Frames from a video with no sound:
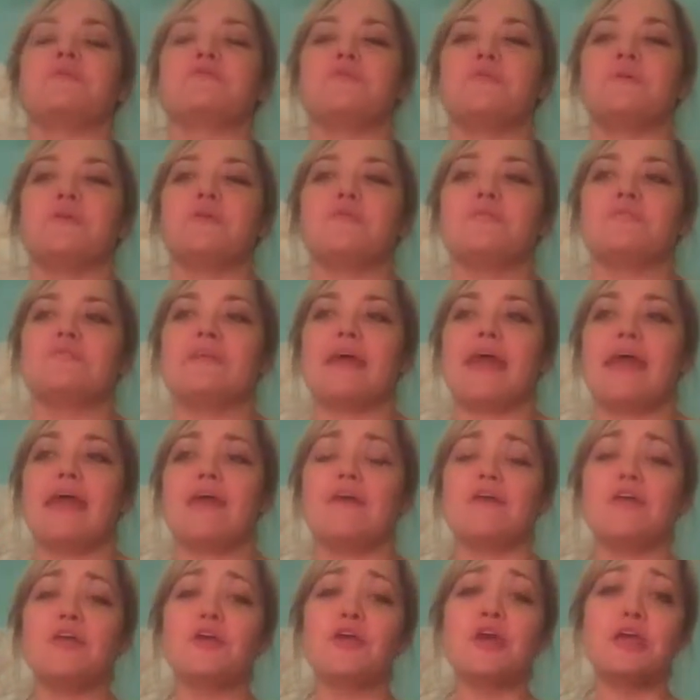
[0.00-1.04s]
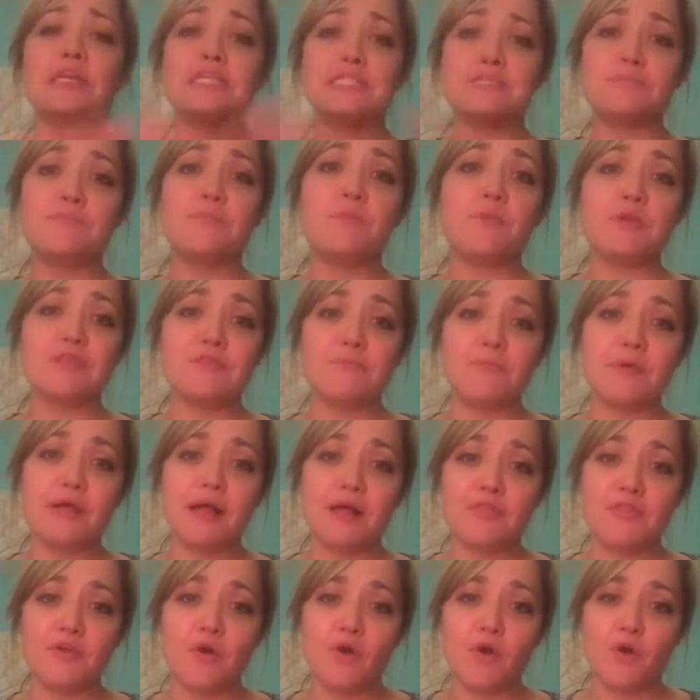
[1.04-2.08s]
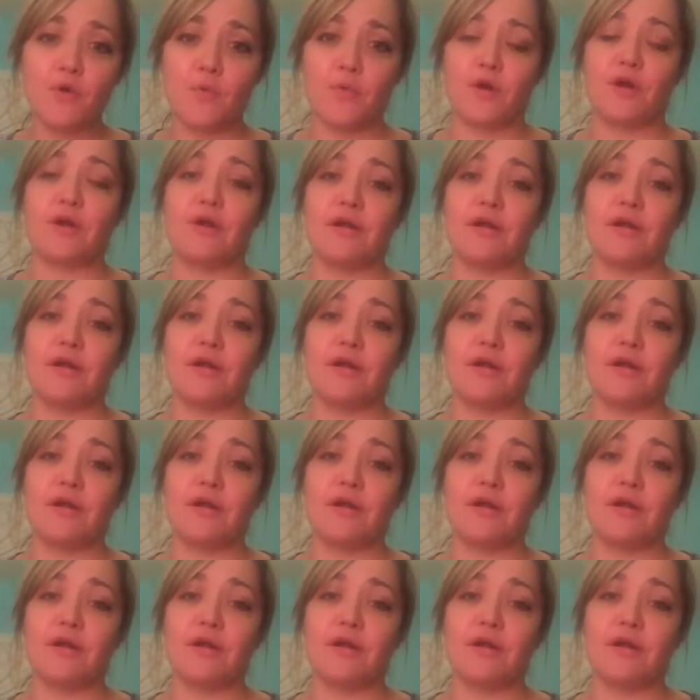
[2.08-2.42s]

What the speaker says: So you say, we spell out the whole